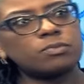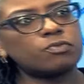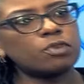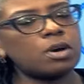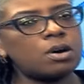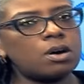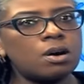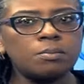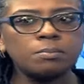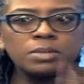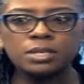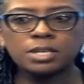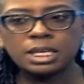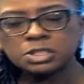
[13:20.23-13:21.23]
from
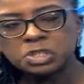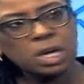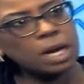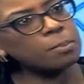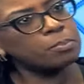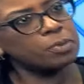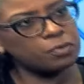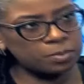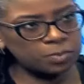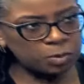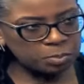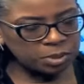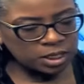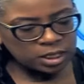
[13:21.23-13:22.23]
the jump, from
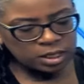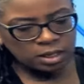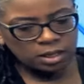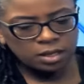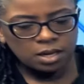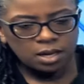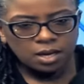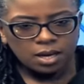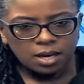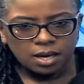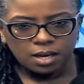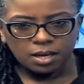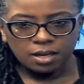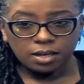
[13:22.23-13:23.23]
yes, the yes, beginning? Yes, yes, yes.
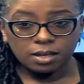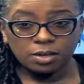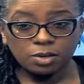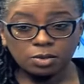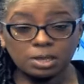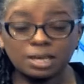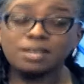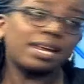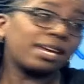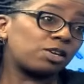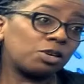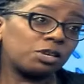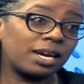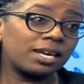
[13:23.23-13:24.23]
You, like
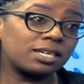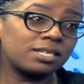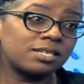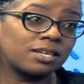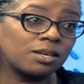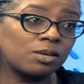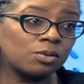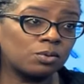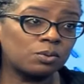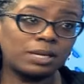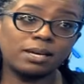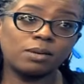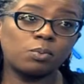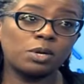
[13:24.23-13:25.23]
you're right, you know,
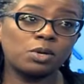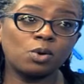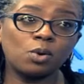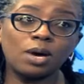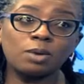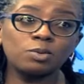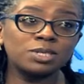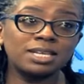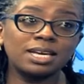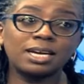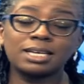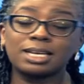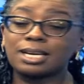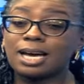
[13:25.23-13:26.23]
like when you're out
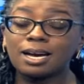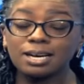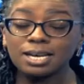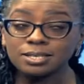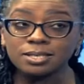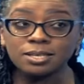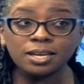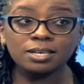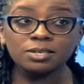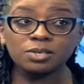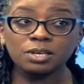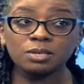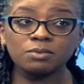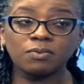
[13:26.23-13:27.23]
there hustling and
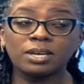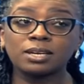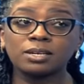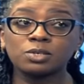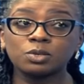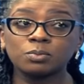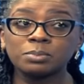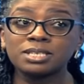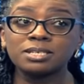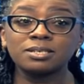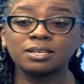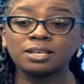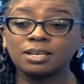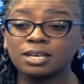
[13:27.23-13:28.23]
trying to find a job, it's
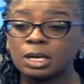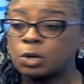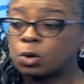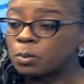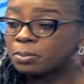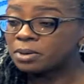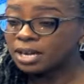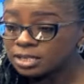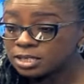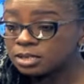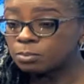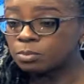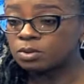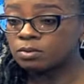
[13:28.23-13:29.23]
really
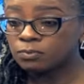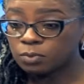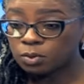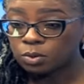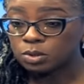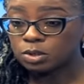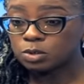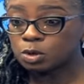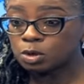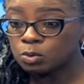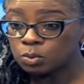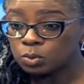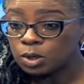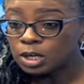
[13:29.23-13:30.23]
incomprehensible for to
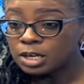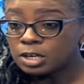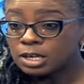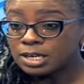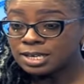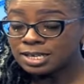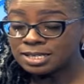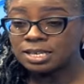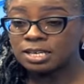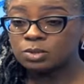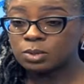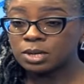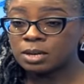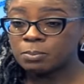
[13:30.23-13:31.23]
you listening
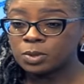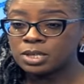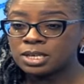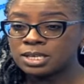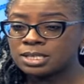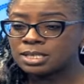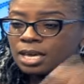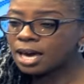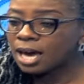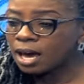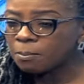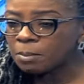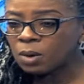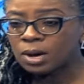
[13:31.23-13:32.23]
to anybody else saying,
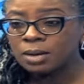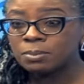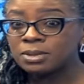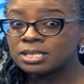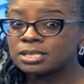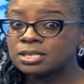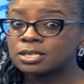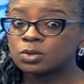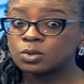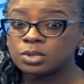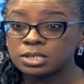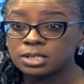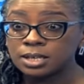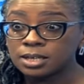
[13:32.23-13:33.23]
ah, my workplace is
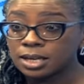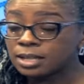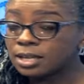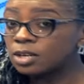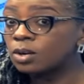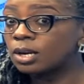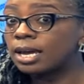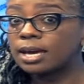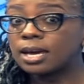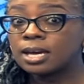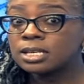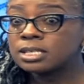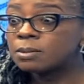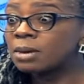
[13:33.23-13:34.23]
toxic. And then you're like,
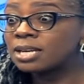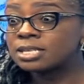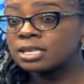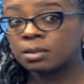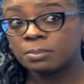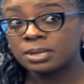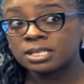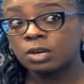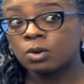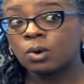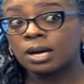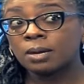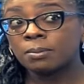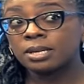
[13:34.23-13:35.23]
eh, simi hata nipate your
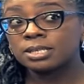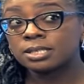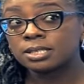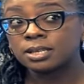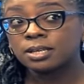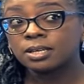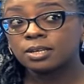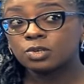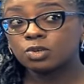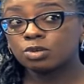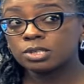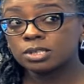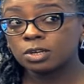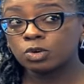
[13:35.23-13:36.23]
workplace,
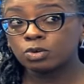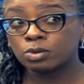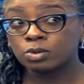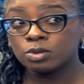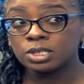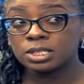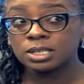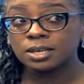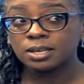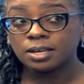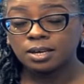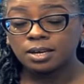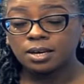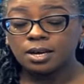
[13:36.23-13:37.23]
toxic or not.
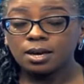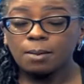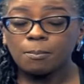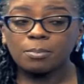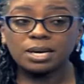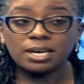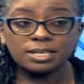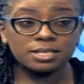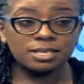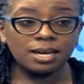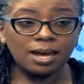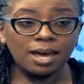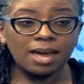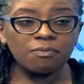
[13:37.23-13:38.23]
Yes. But
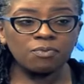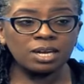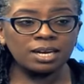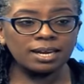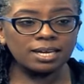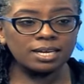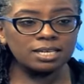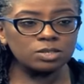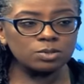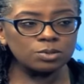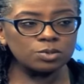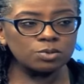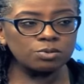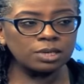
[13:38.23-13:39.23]
I feel like it's
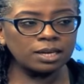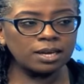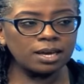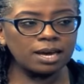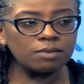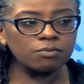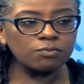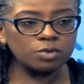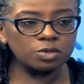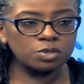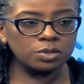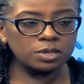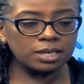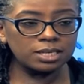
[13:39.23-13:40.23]
also really
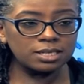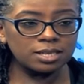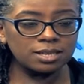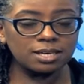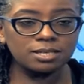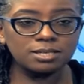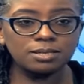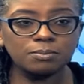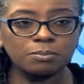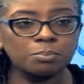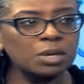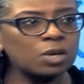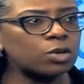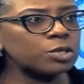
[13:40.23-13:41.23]
unfortunate that
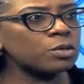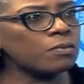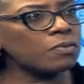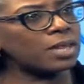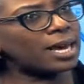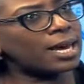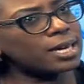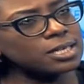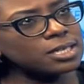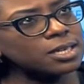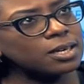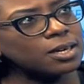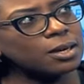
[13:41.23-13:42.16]
because of that,